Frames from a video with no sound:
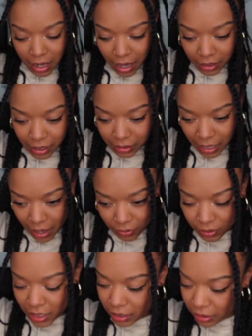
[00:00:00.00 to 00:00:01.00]
I like that. I
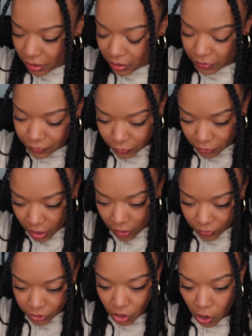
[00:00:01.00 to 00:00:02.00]
don't like full
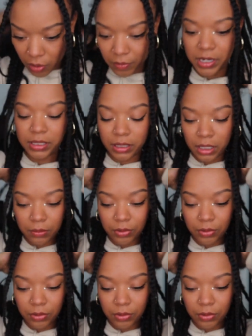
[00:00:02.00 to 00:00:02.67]
coverage on my skin